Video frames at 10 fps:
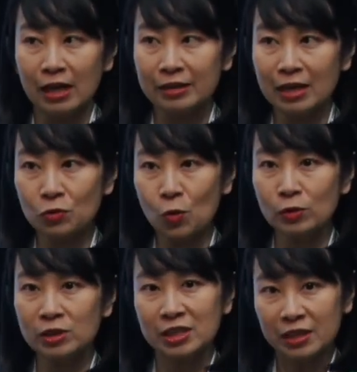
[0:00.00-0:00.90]
that
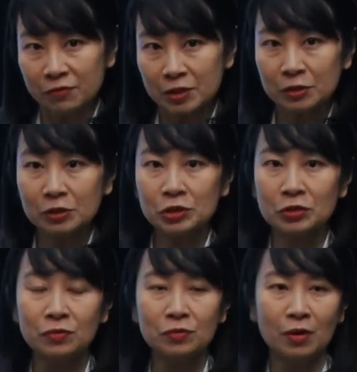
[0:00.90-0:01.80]
cause difficult
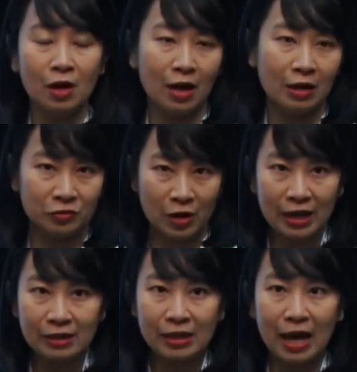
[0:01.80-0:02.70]
to
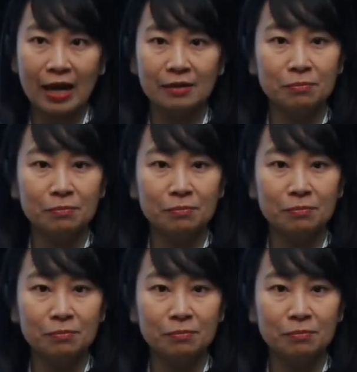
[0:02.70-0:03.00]
address and